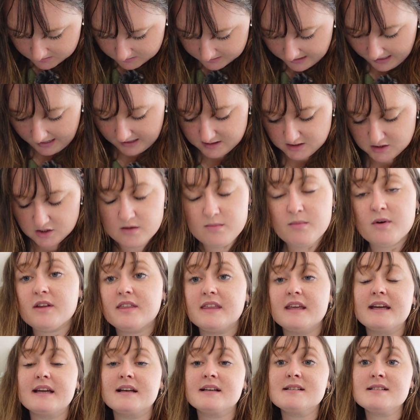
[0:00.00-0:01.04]
Yeah, 2 more
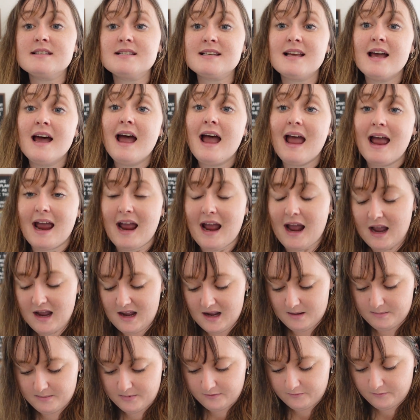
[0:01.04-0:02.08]
things
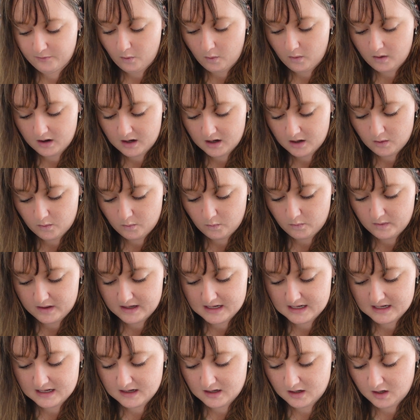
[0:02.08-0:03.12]
before
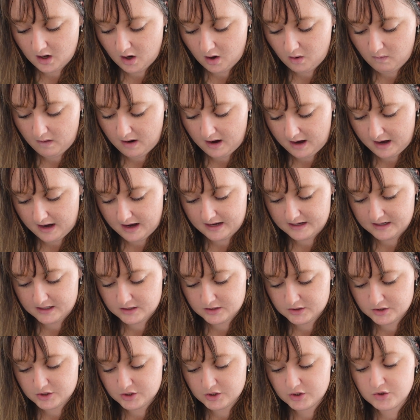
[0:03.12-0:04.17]
we go on
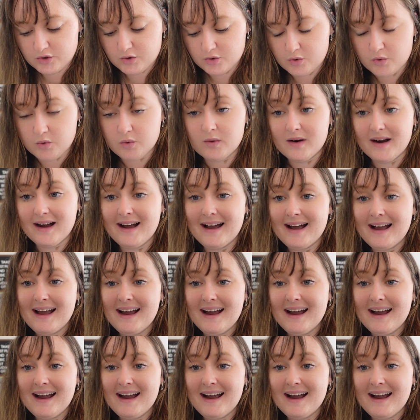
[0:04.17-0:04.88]
to